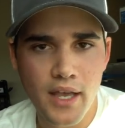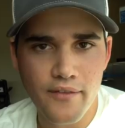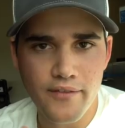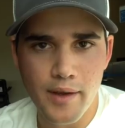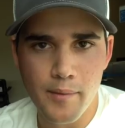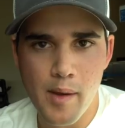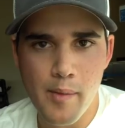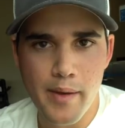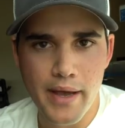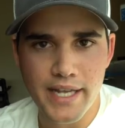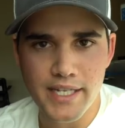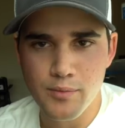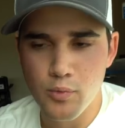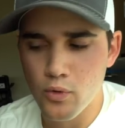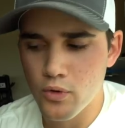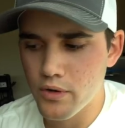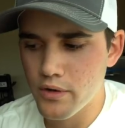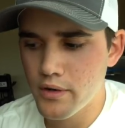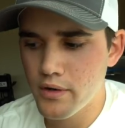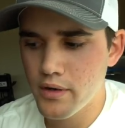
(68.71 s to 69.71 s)
got my
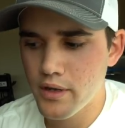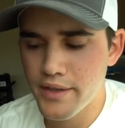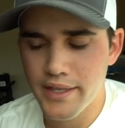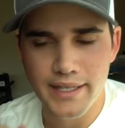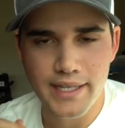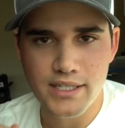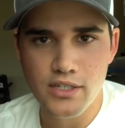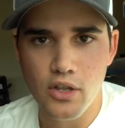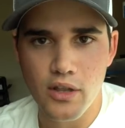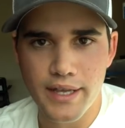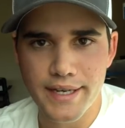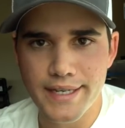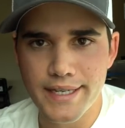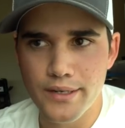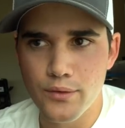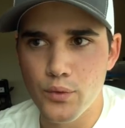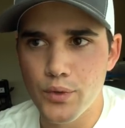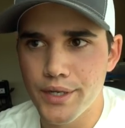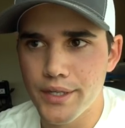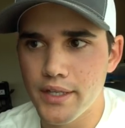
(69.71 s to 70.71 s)
passport. I think that's all I
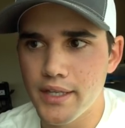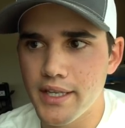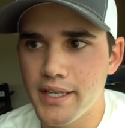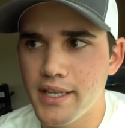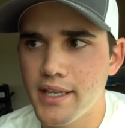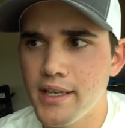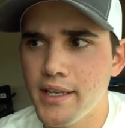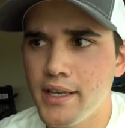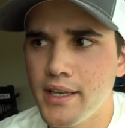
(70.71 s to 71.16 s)
need, really.